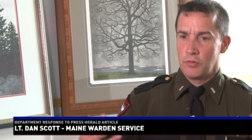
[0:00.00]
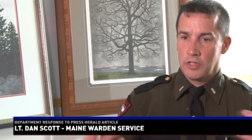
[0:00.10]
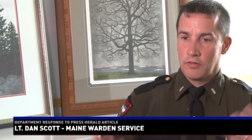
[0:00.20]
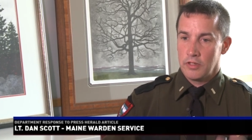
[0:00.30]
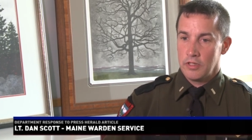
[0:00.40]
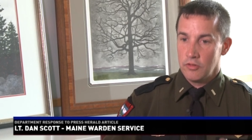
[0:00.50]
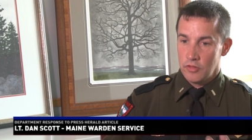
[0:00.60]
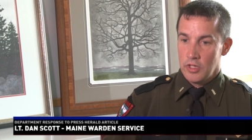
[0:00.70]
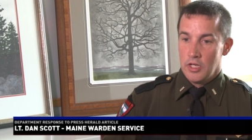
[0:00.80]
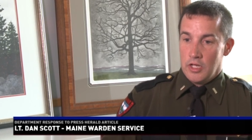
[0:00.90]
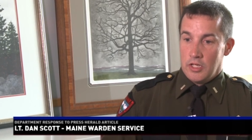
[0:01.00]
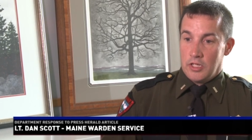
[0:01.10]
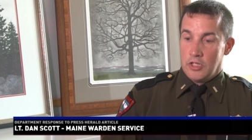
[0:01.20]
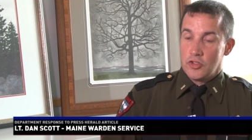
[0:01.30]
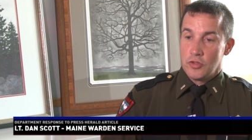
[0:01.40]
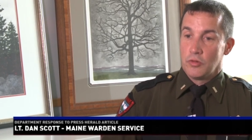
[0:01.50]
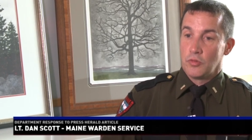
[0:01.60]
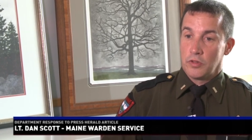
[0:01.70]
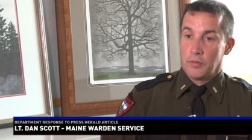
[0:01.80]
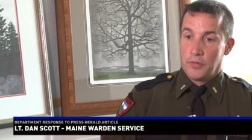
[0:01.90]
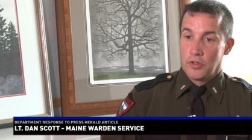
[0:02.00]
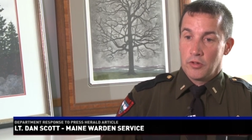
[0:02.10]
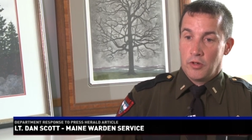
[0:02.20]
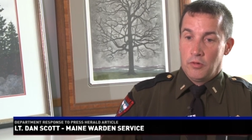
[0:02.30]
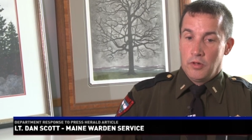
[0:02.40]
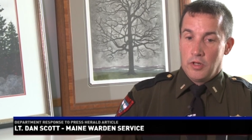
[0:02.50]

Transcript: whatever his issue is with the Bureau,